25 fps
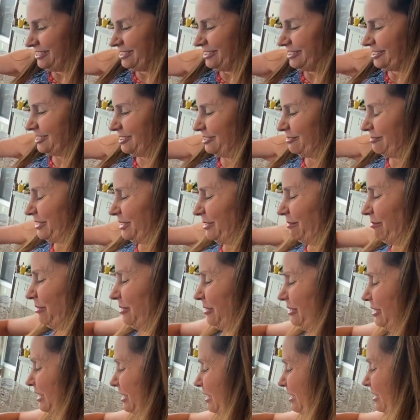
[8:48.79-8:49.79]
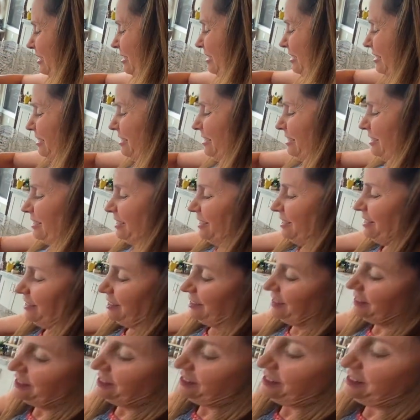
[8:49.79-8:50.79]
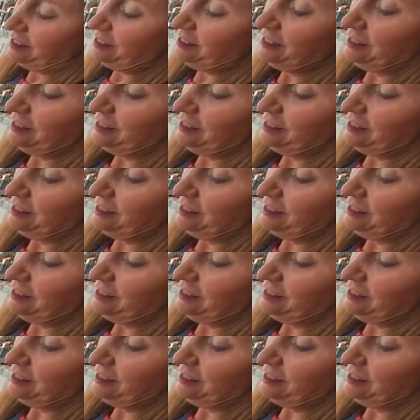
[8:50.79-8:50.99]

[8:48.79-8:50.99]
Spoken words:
I'm just putting the